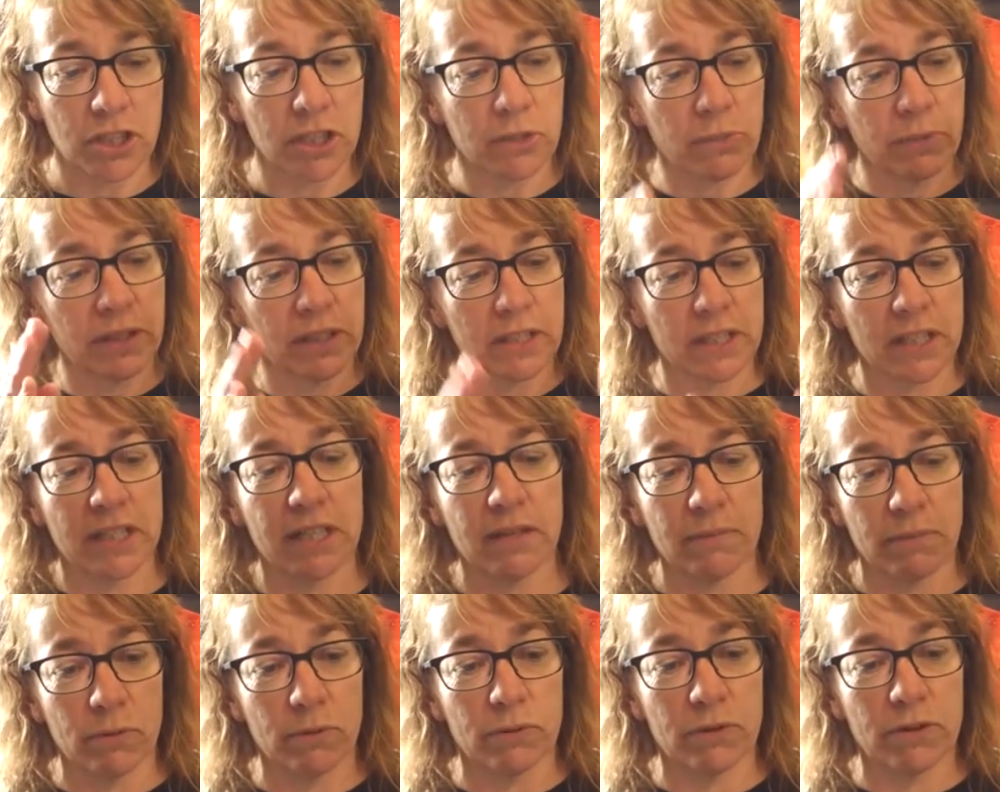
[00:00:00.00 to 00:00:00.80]
She went to
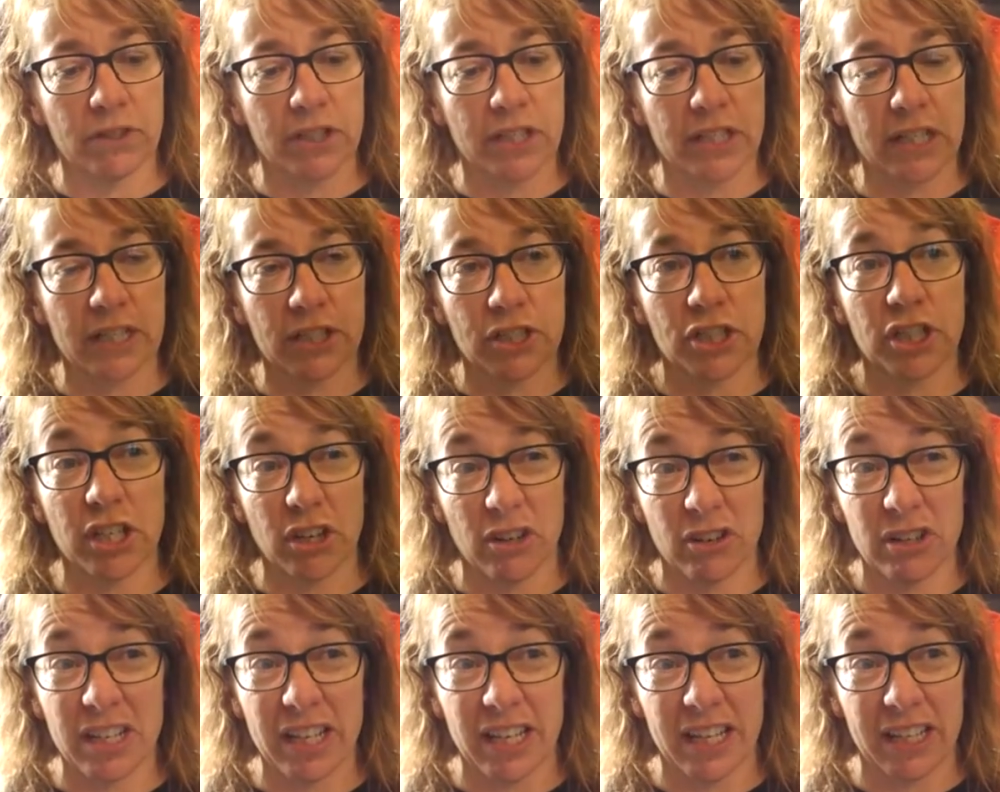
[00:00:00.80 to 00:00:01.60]
Netball New Zealand. She
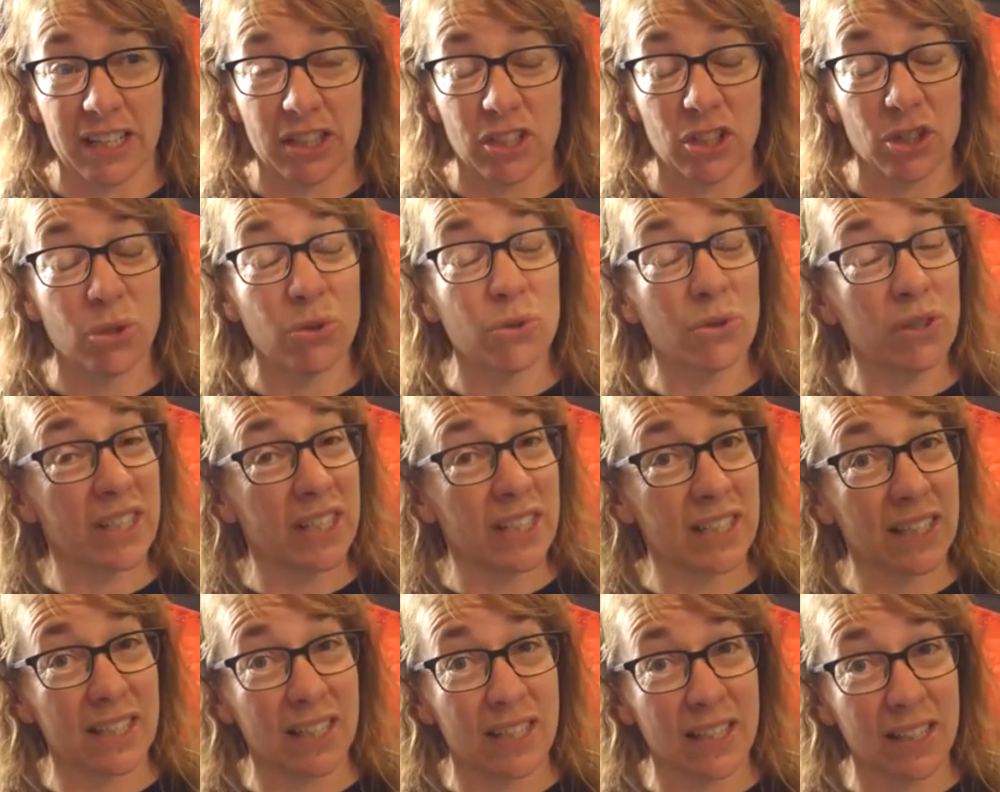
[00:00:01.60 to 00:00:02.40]
only had a
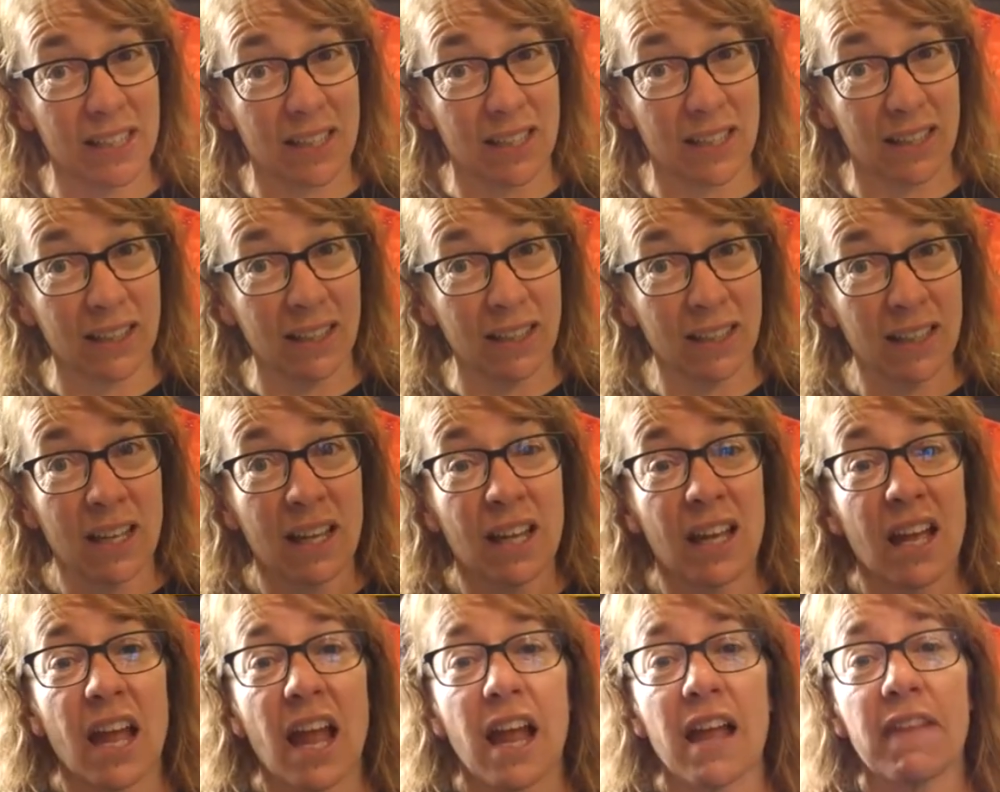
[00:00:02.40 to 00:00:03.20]
2-year tenure,
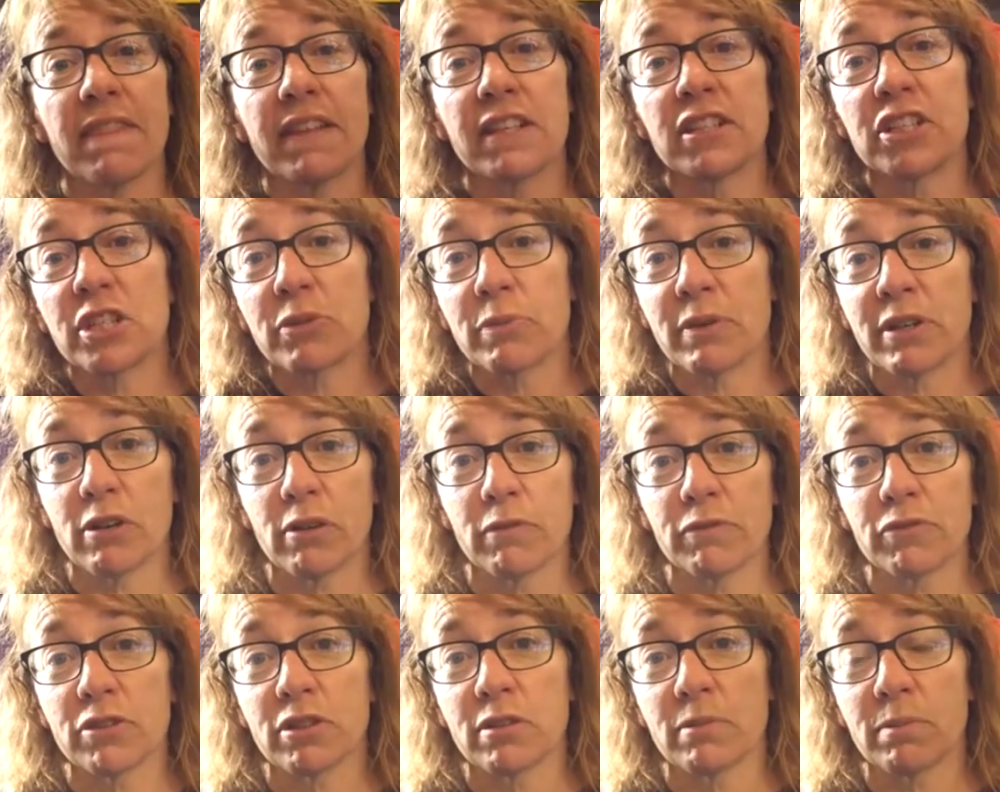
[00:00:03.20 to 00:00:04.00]
and then she went
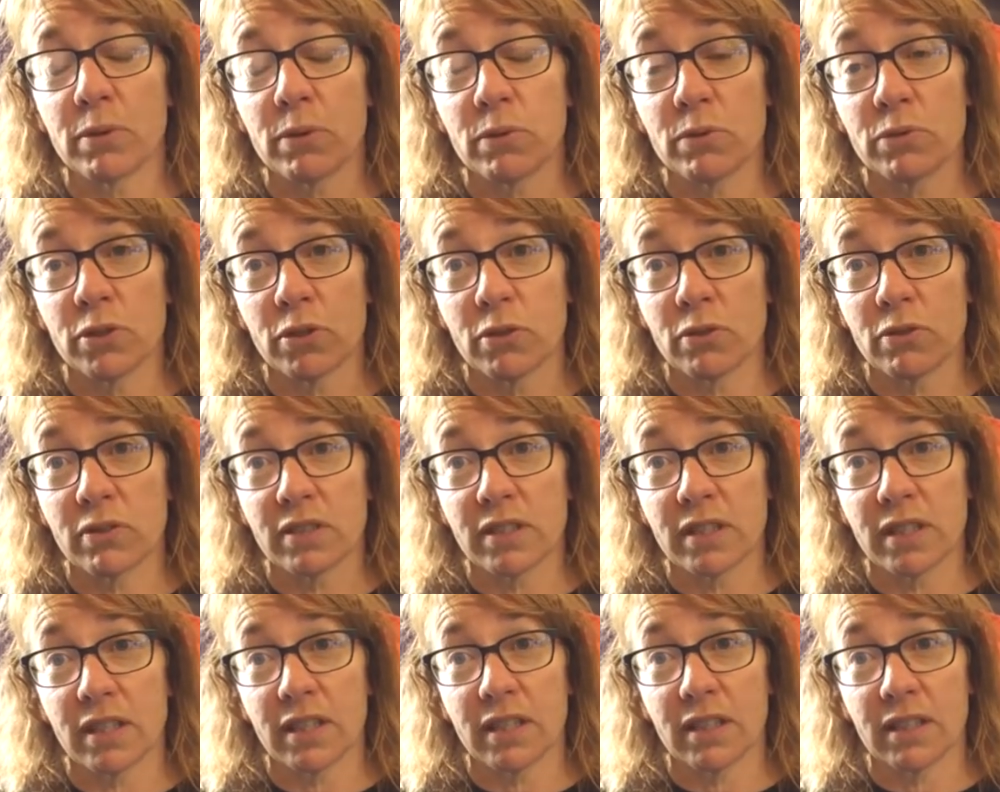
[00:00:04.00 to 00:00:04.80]
off to the
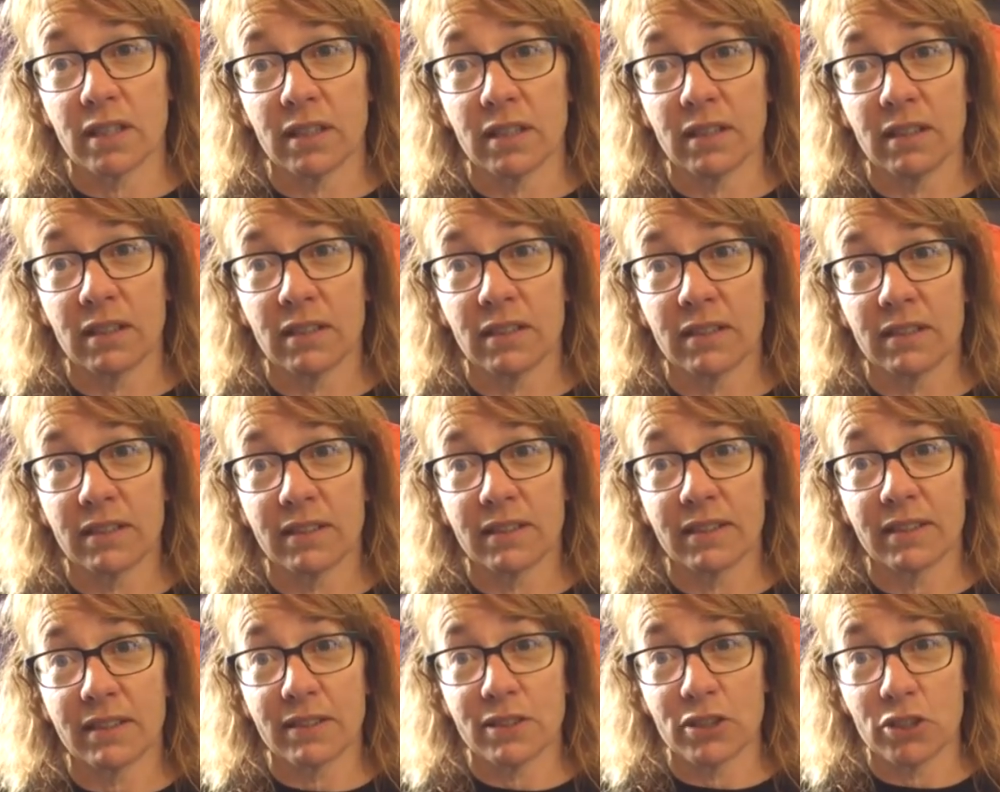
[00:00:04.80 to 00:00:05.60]
Bulldogs in
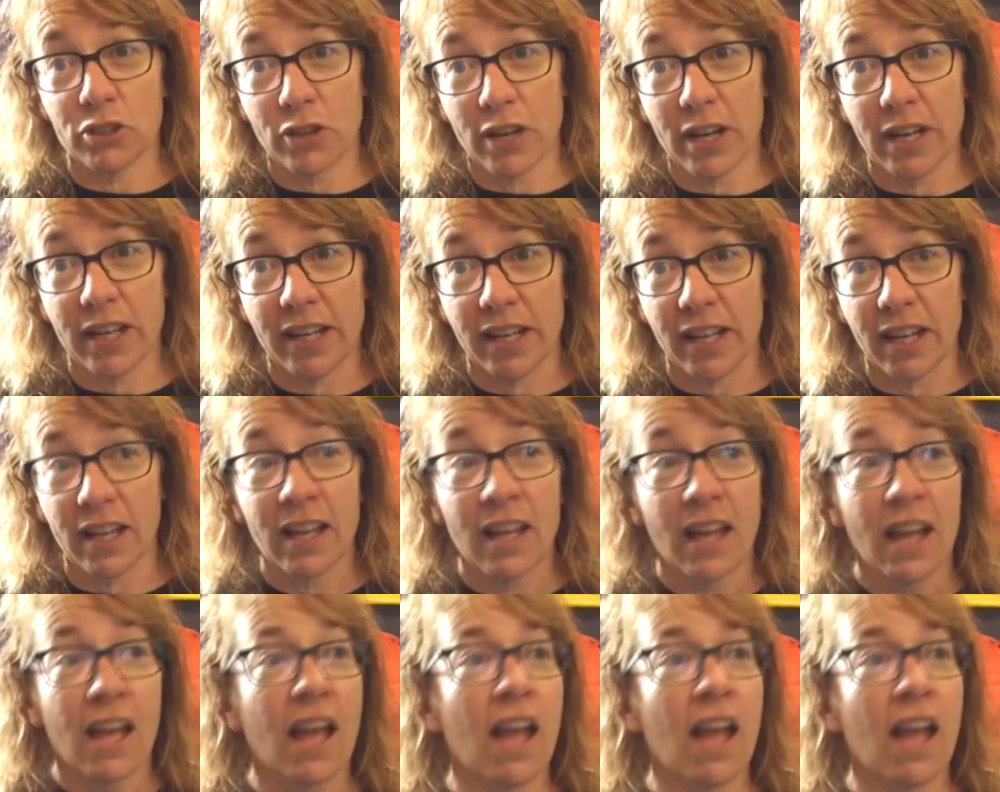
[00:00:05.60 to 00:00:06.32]
Australia,